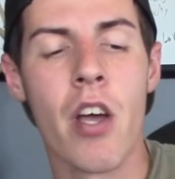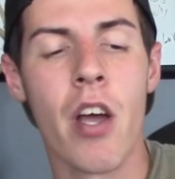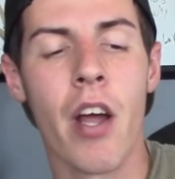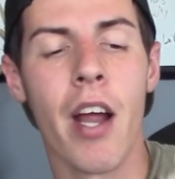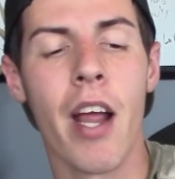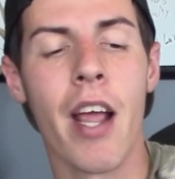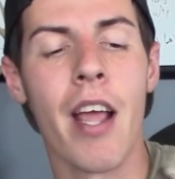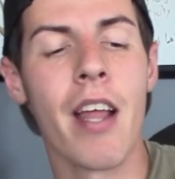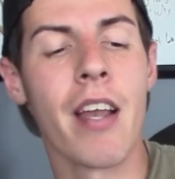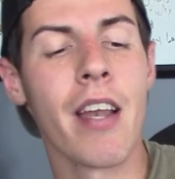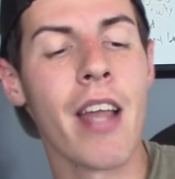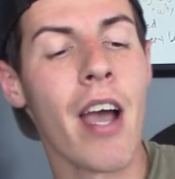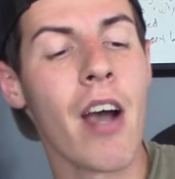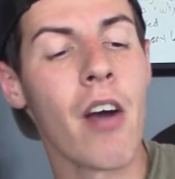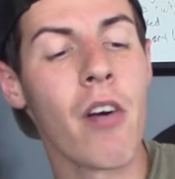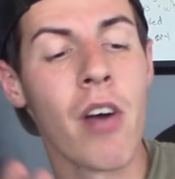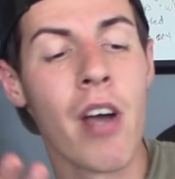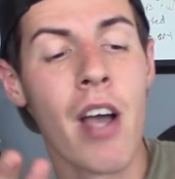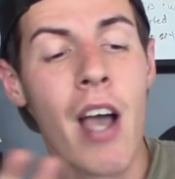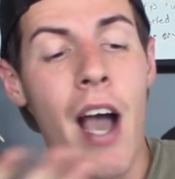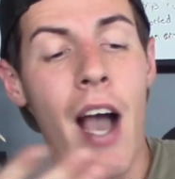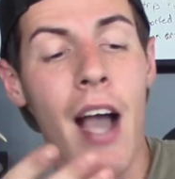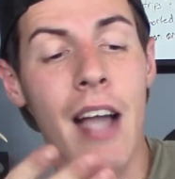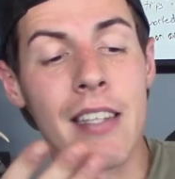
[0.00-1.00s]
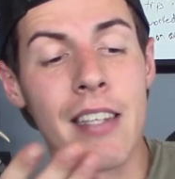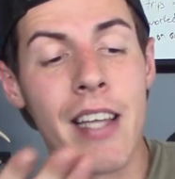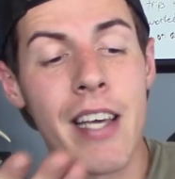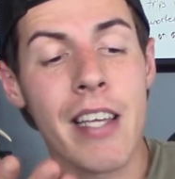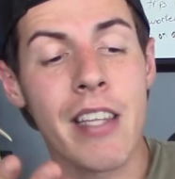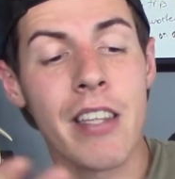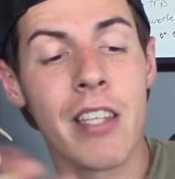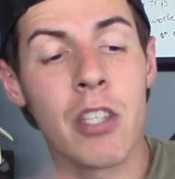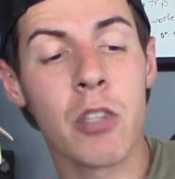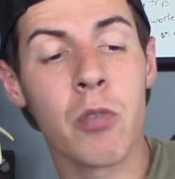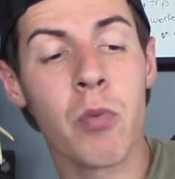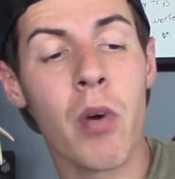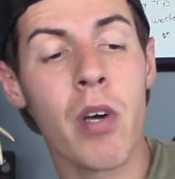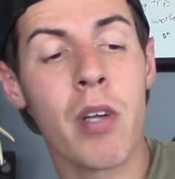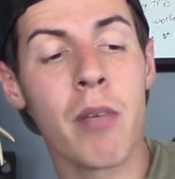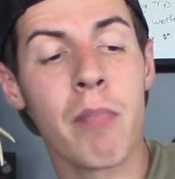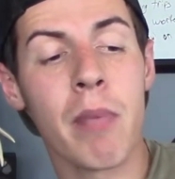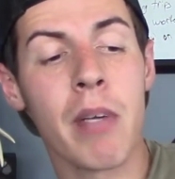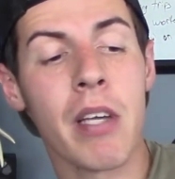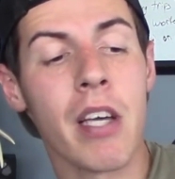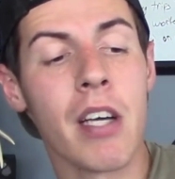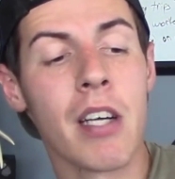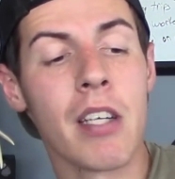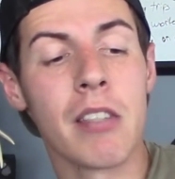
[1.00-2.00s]
All right, now I like this one
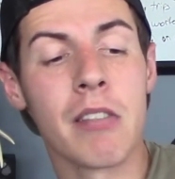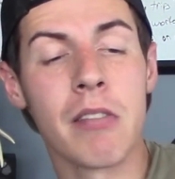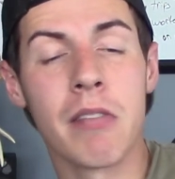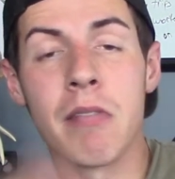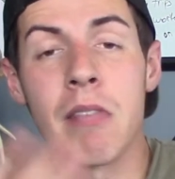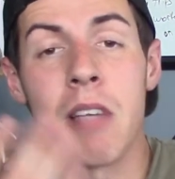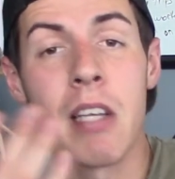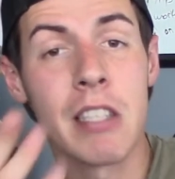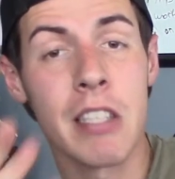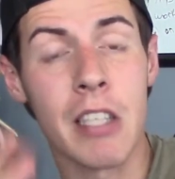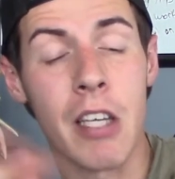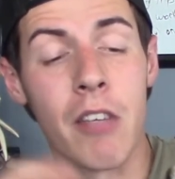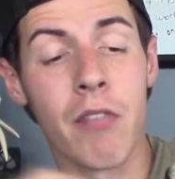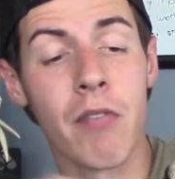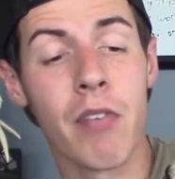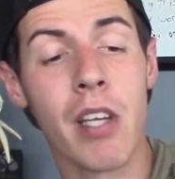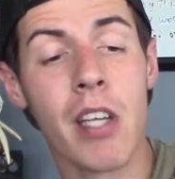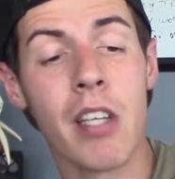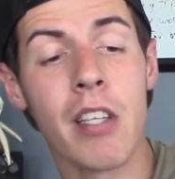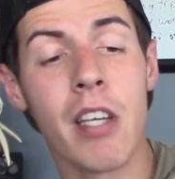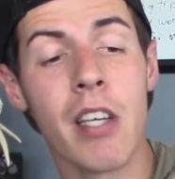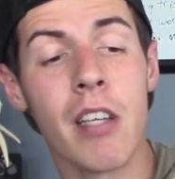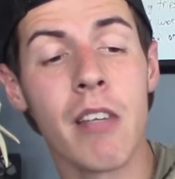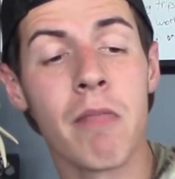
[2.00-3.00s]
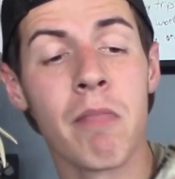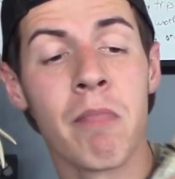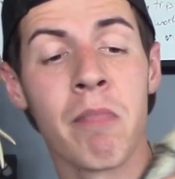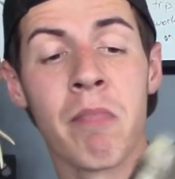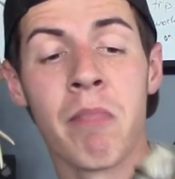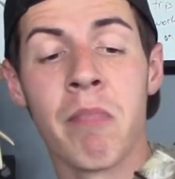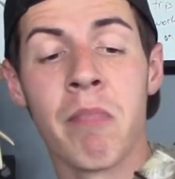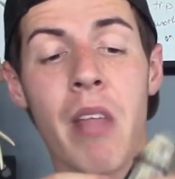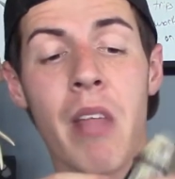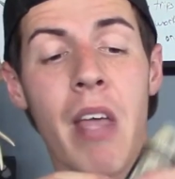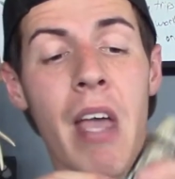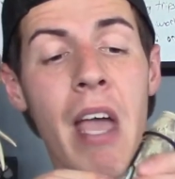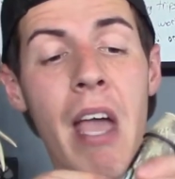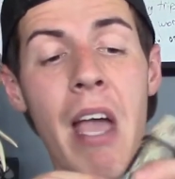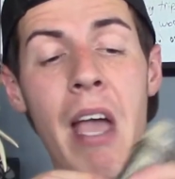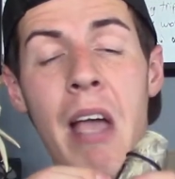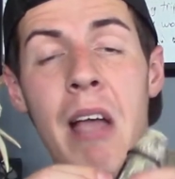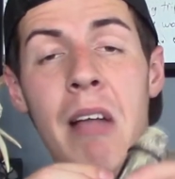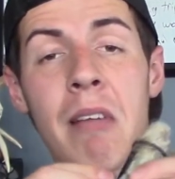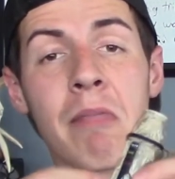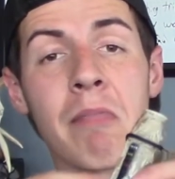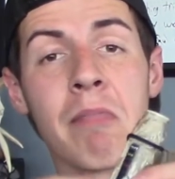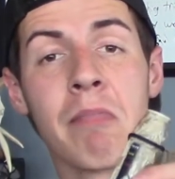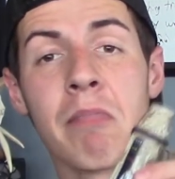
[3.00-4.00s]
because it's convenient,
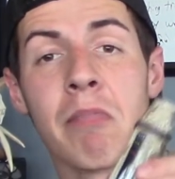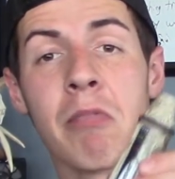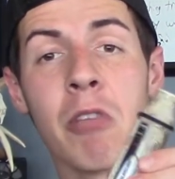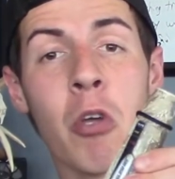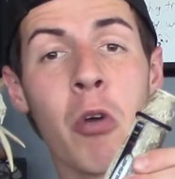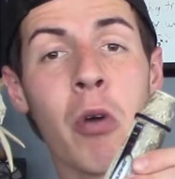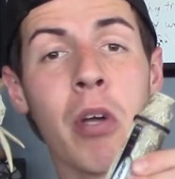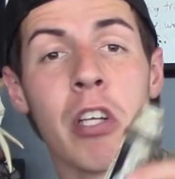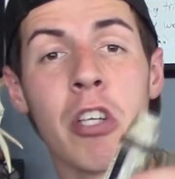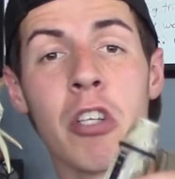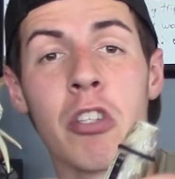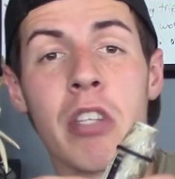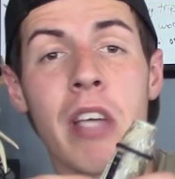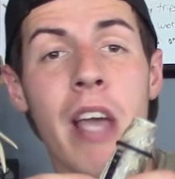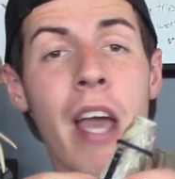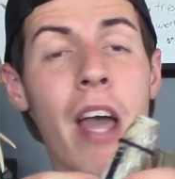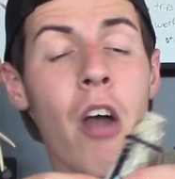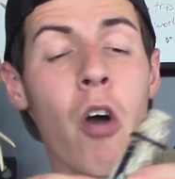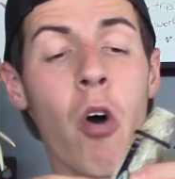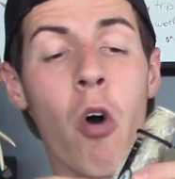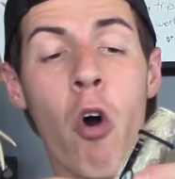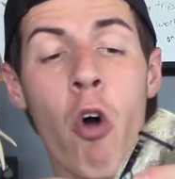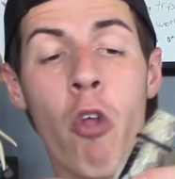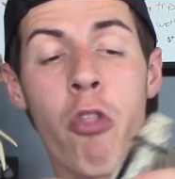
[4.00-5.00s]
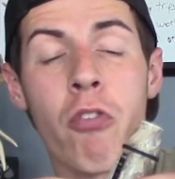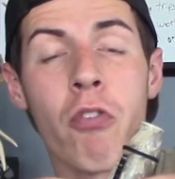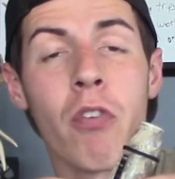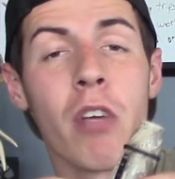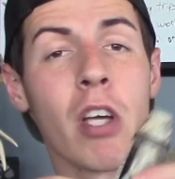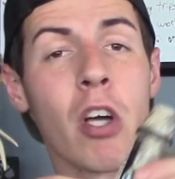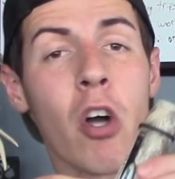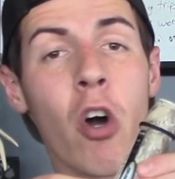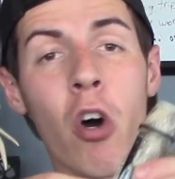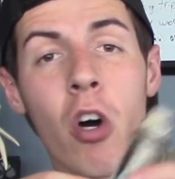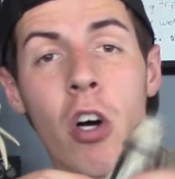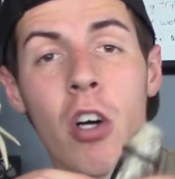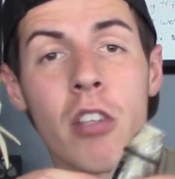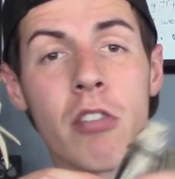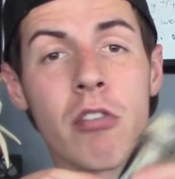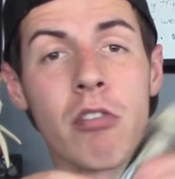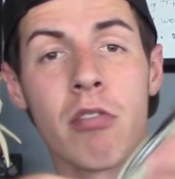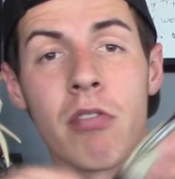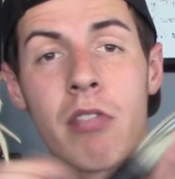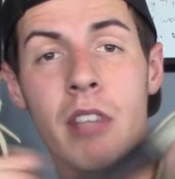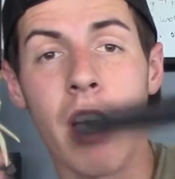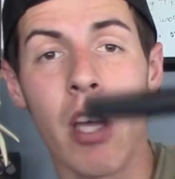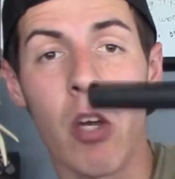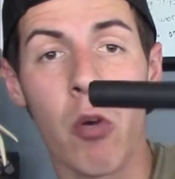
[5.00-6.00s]
and you can just get all three
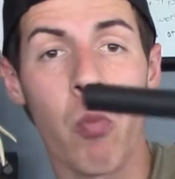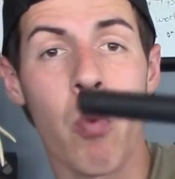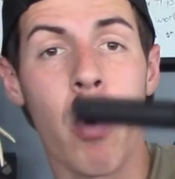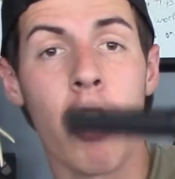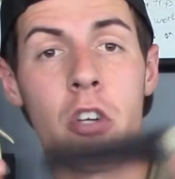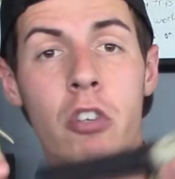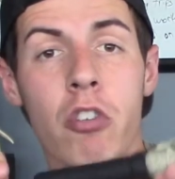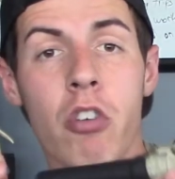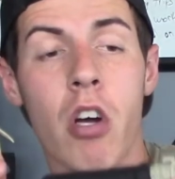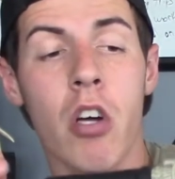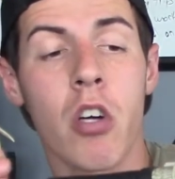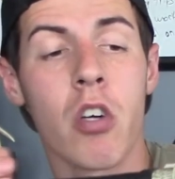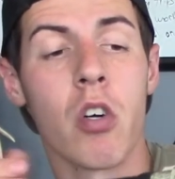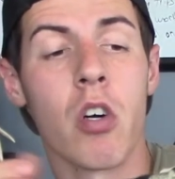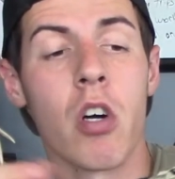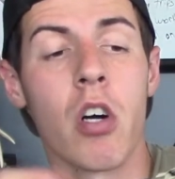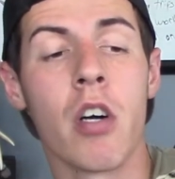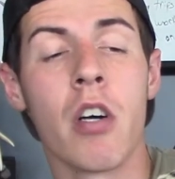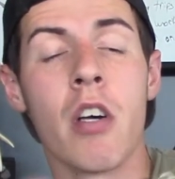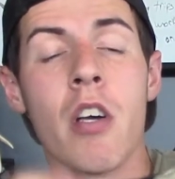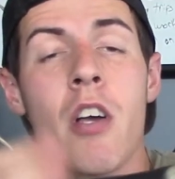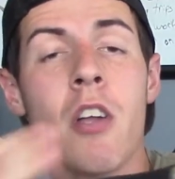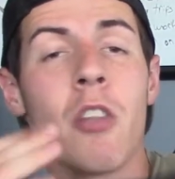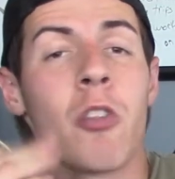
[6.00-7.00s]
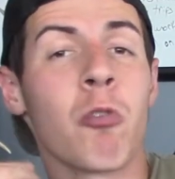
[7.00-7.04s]
calls in one grunt call.